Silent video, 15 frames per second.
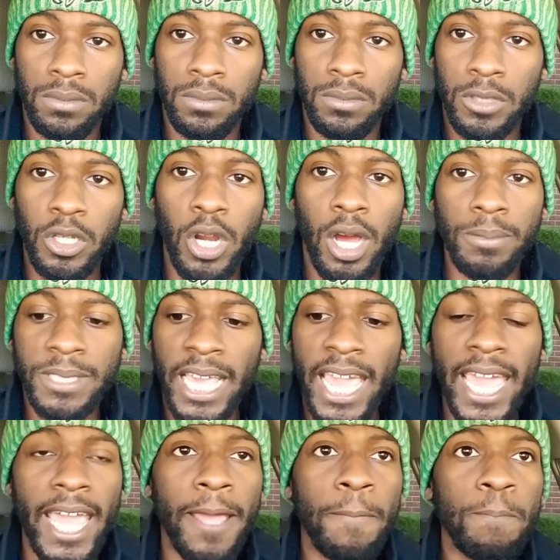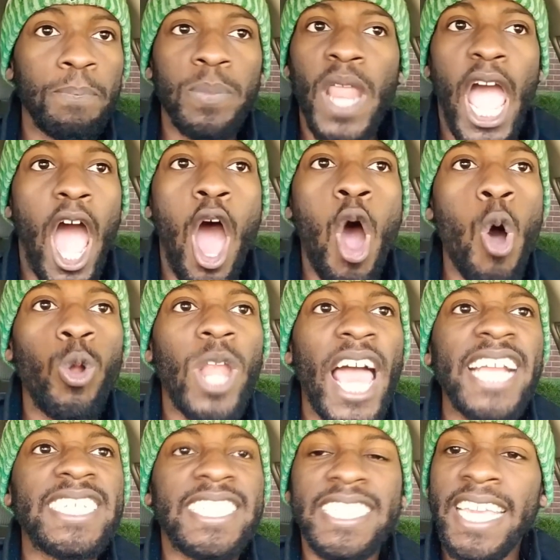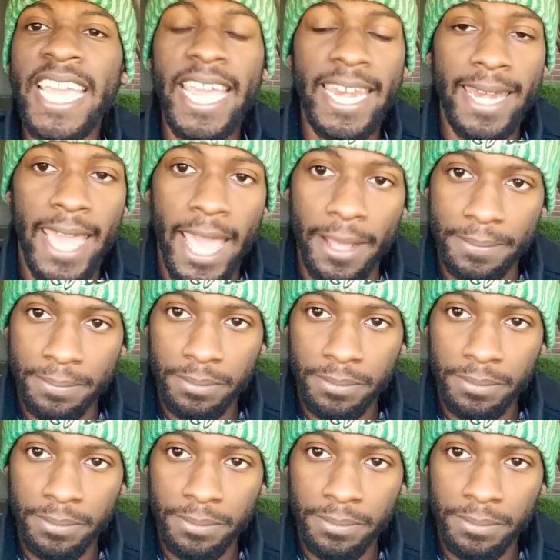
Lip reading: You know what I'm saying? I don't like seeing that.